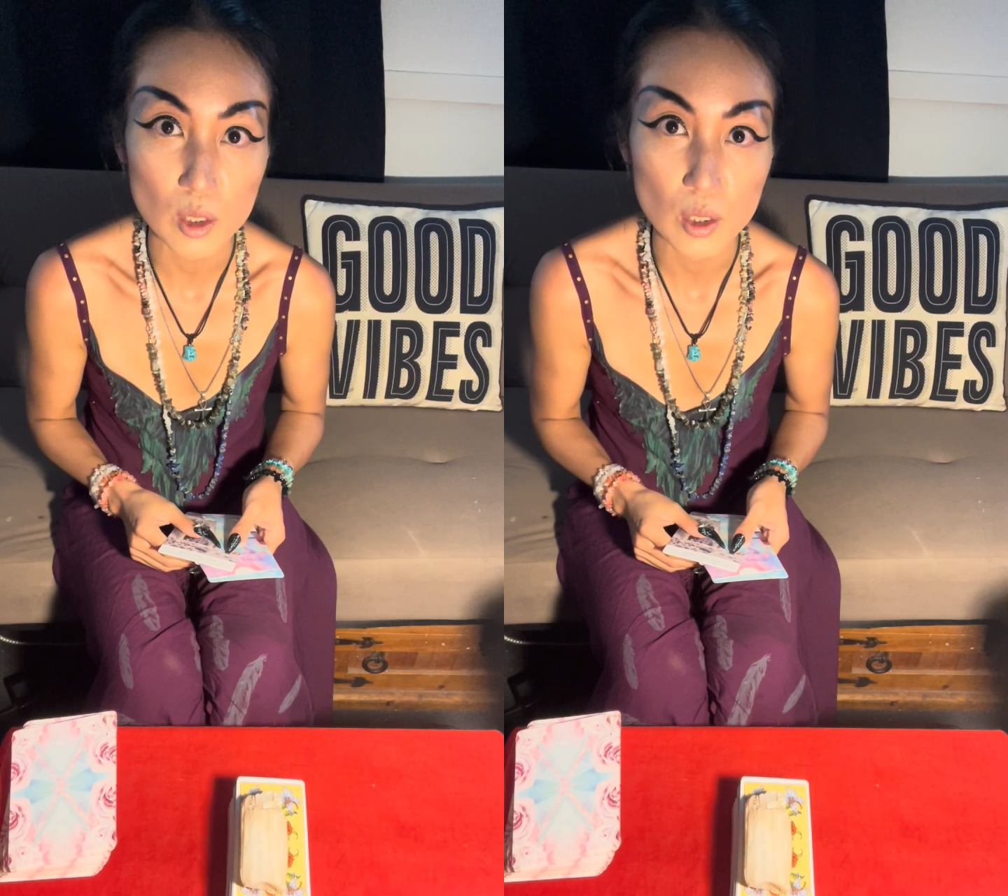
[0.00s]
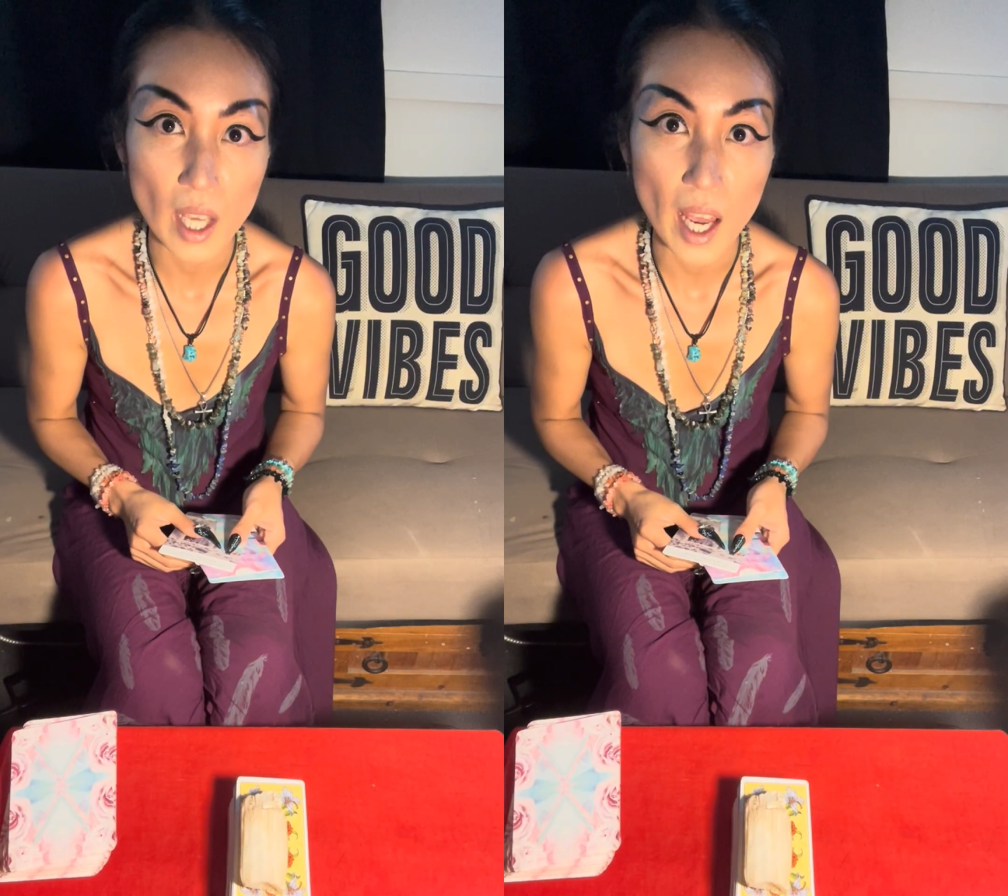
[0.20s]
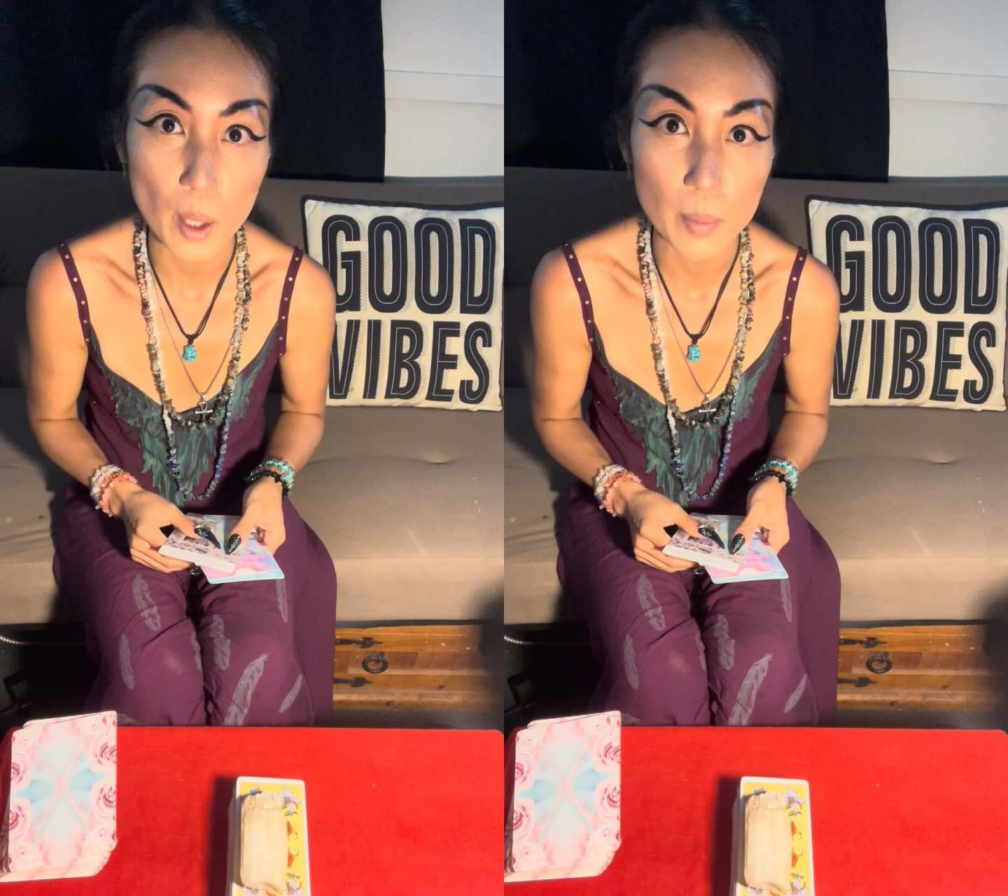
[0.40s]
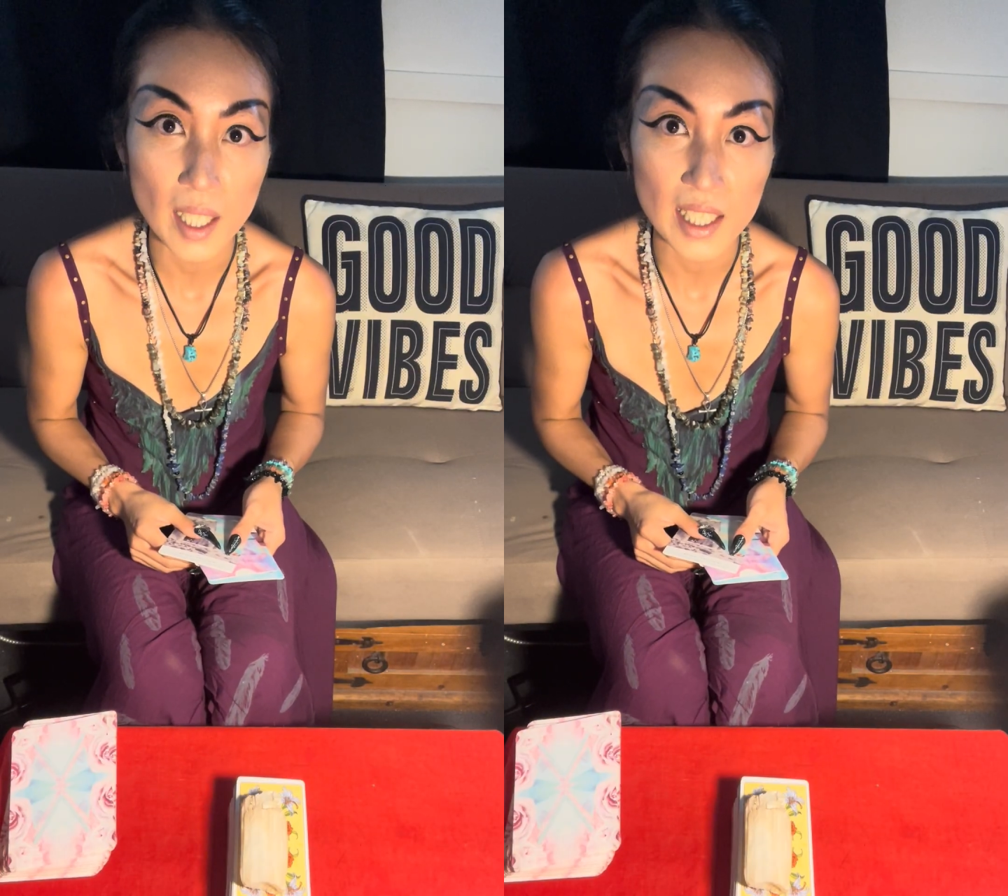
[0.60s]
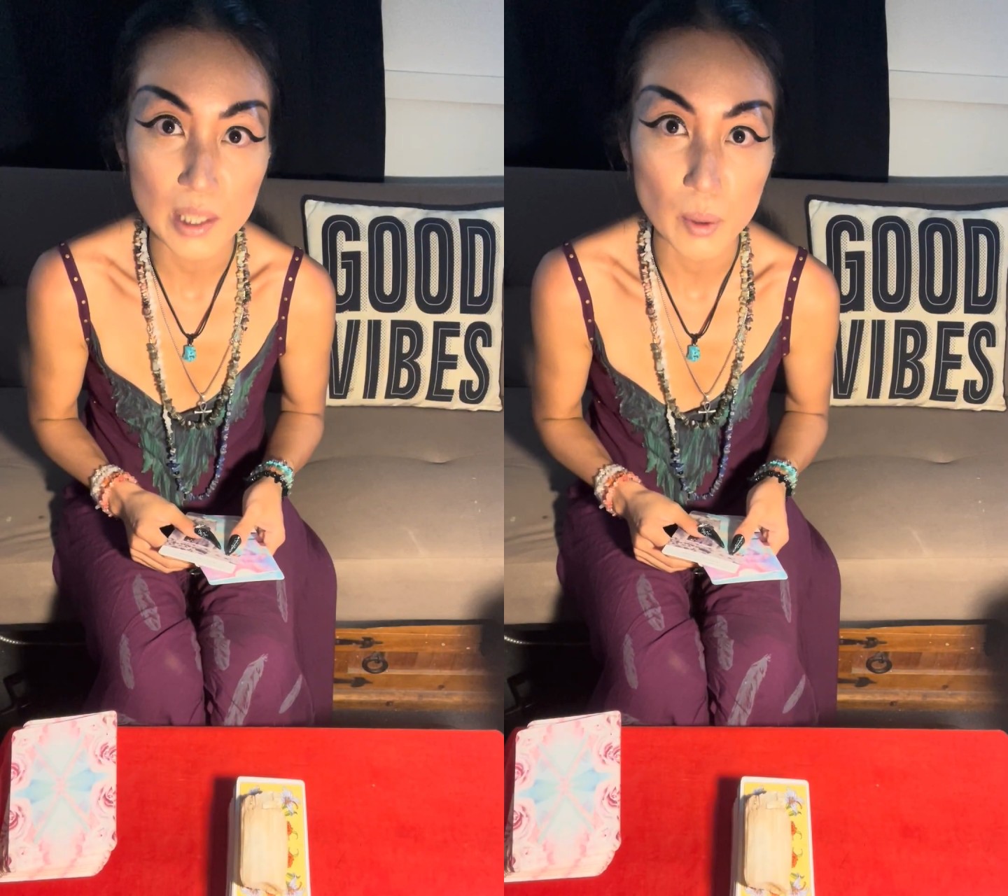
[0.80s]
to help
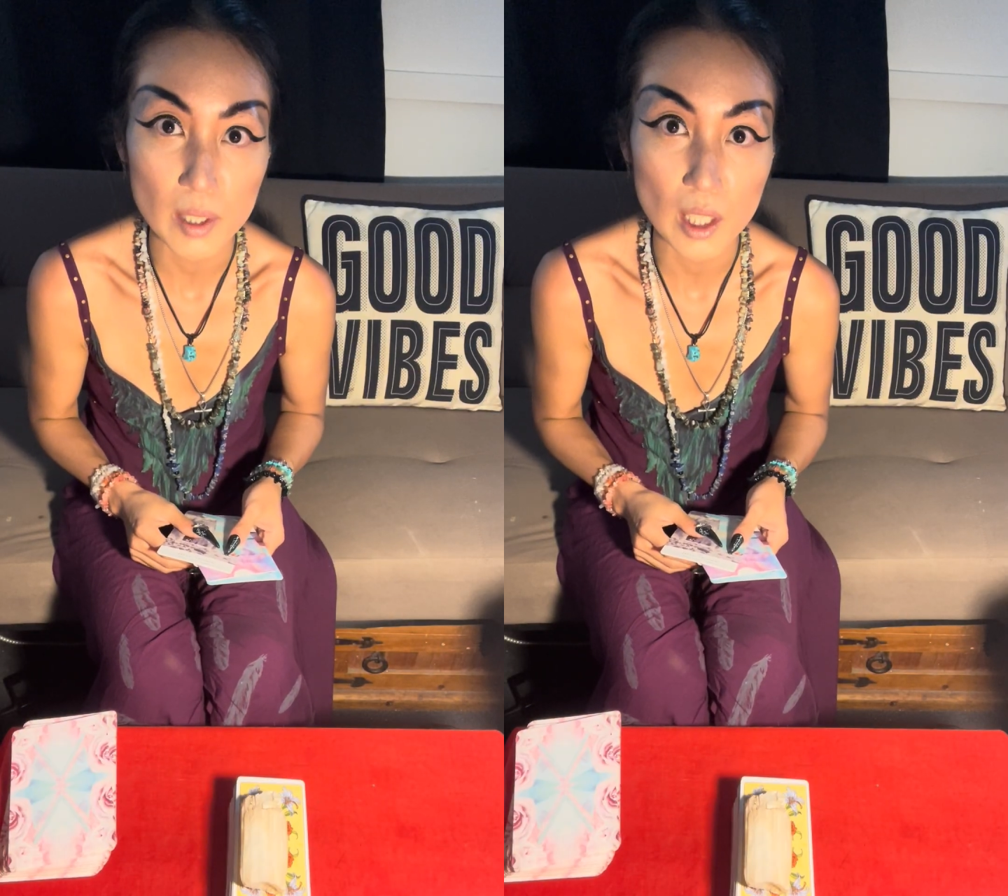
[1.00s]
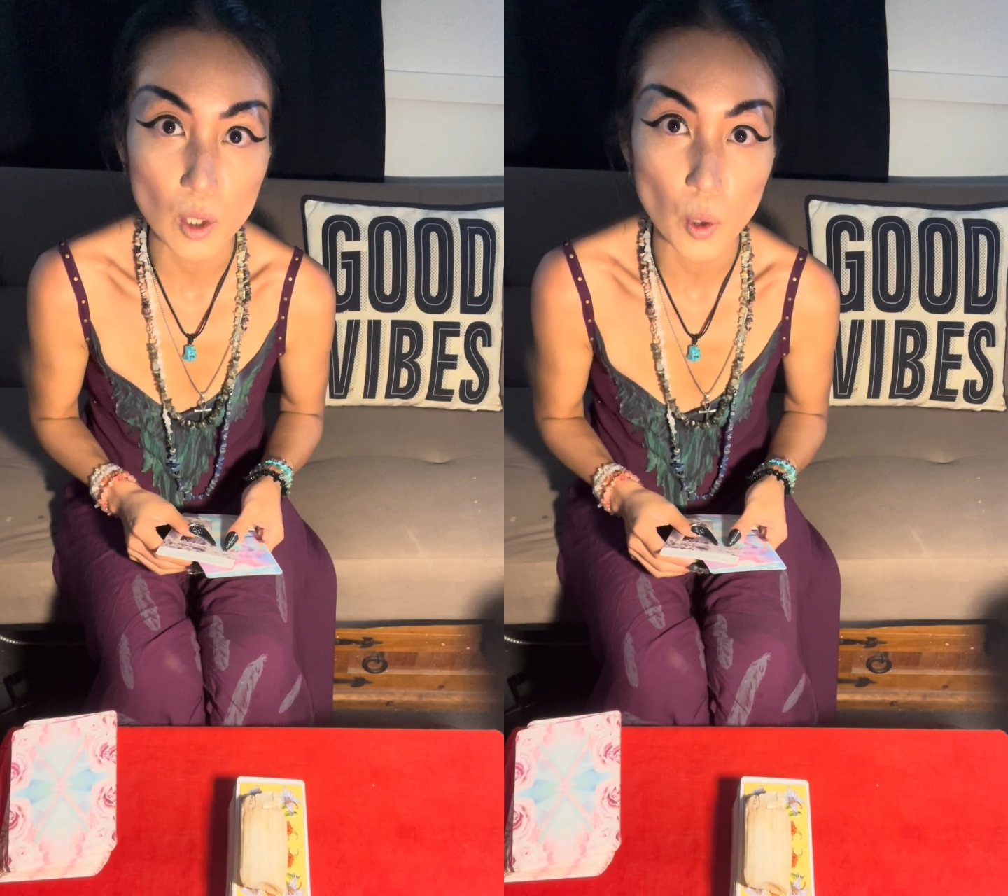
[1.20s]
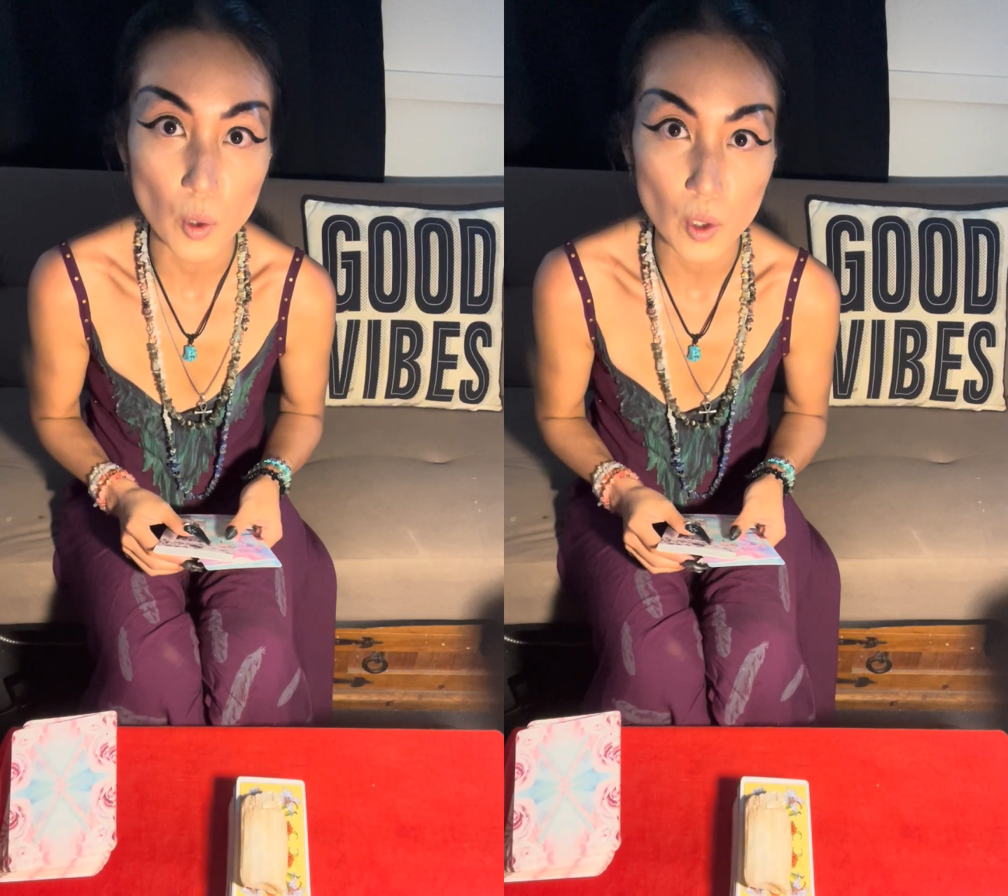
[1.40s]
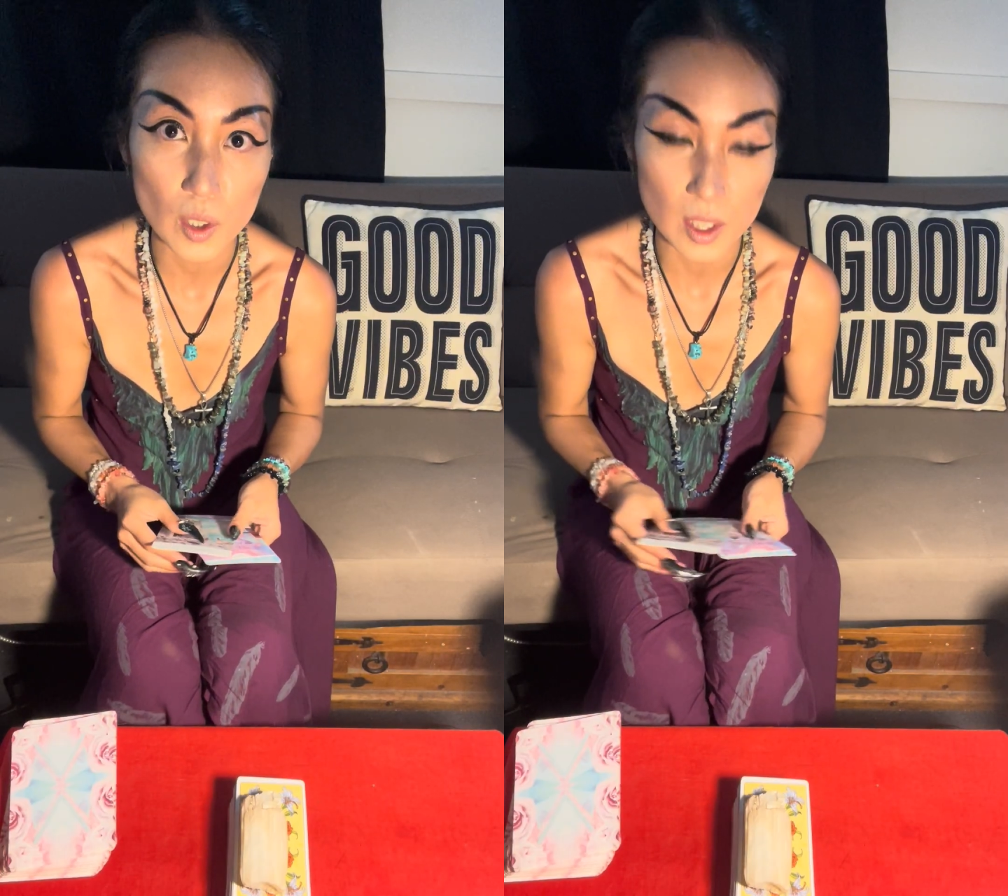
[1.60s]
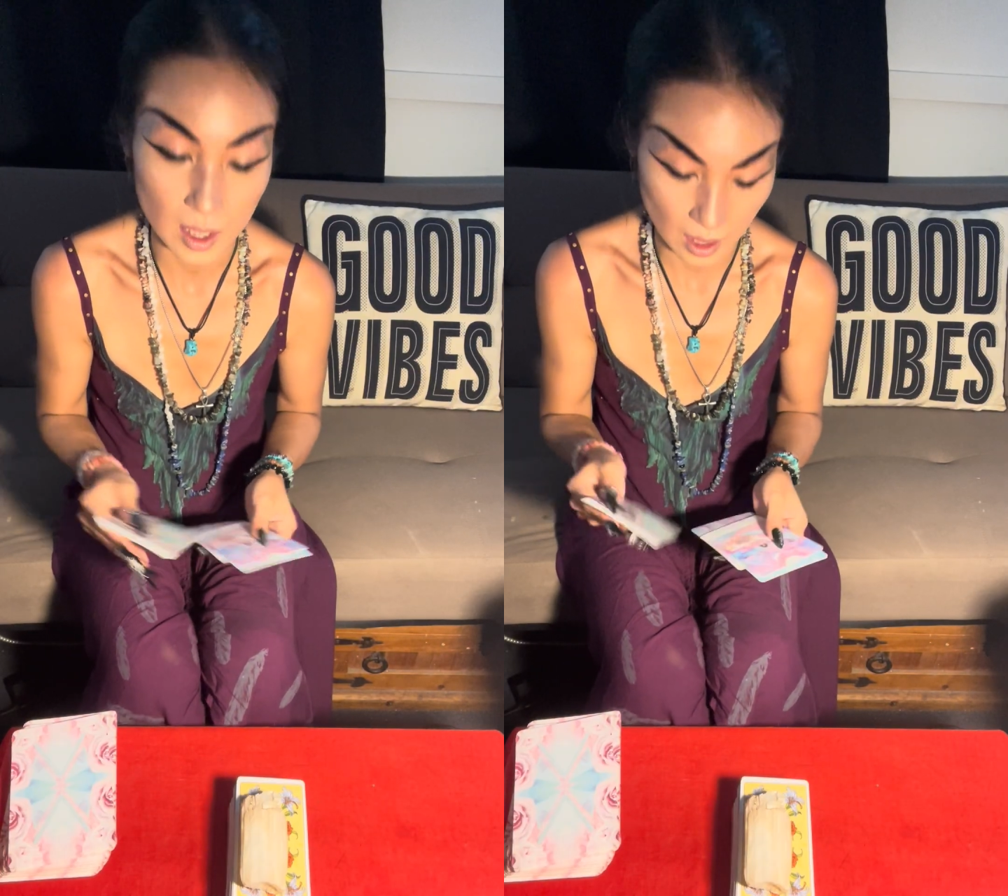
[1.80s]
cutting with the
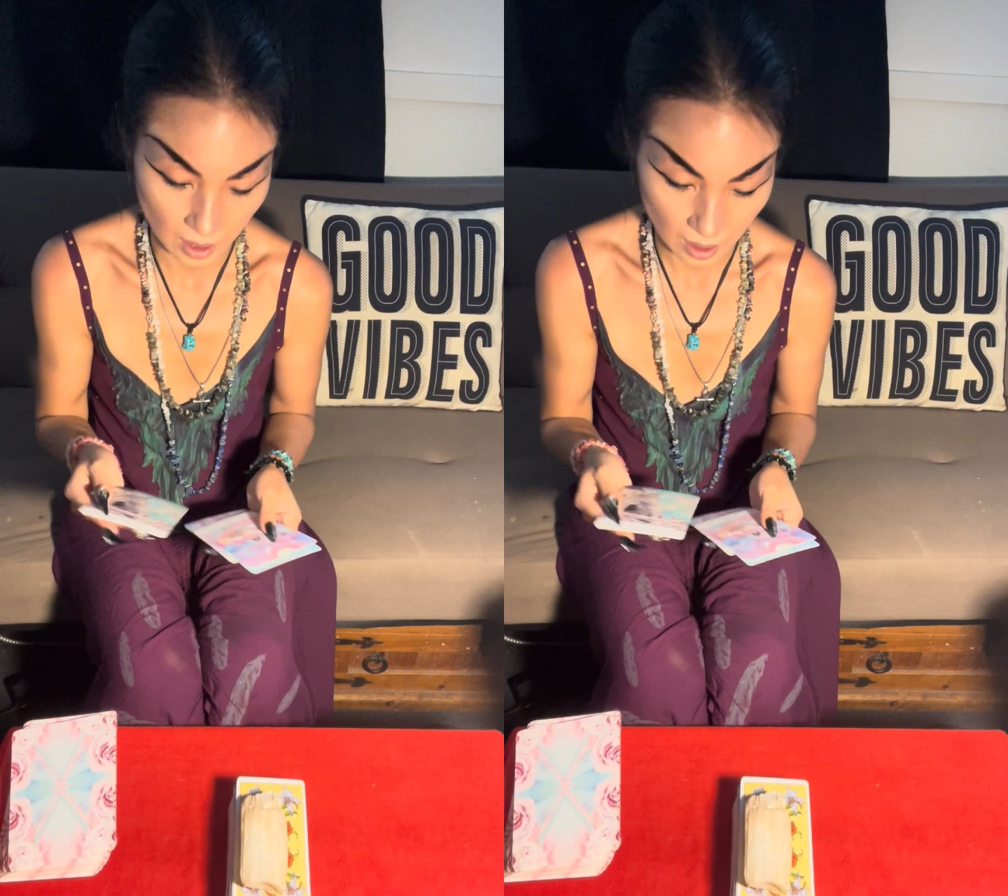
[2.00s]
cords.